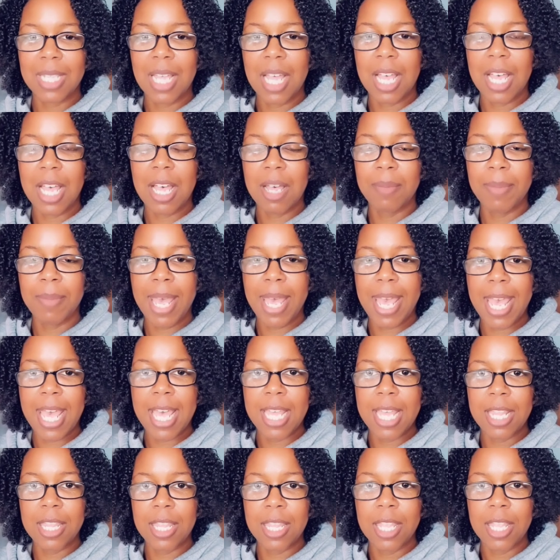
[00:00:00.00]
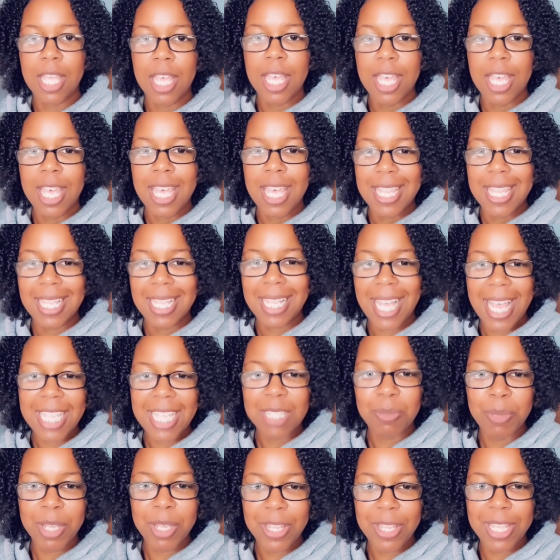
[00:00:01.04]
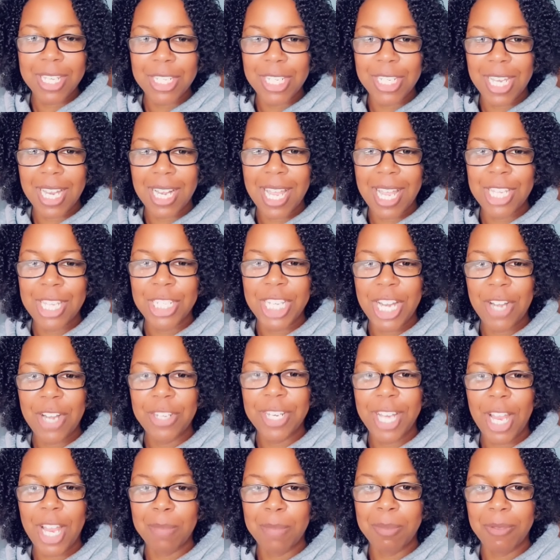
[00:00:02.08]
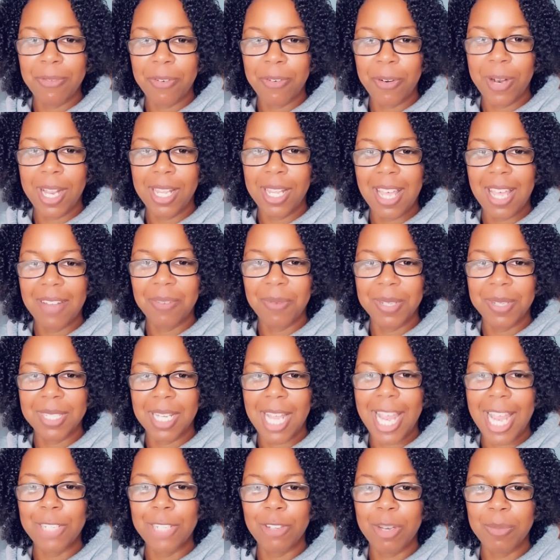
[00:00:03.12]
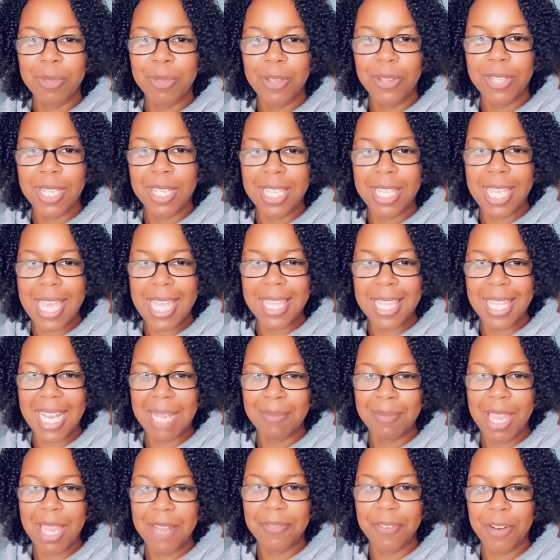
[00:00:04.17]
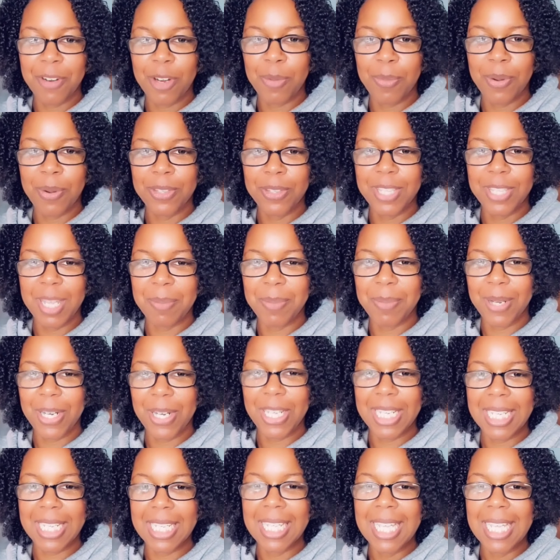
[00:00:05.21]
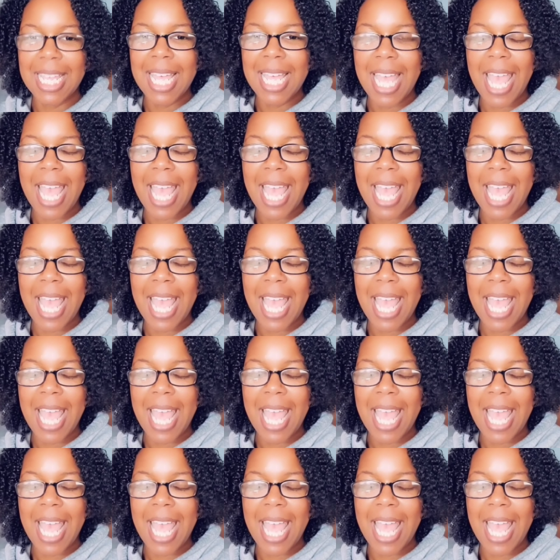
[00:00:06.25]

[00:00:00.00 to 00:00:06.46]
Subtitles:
And the last meal that she and I shared together before I left was an ice cream cookie cake that I made for her birthday party.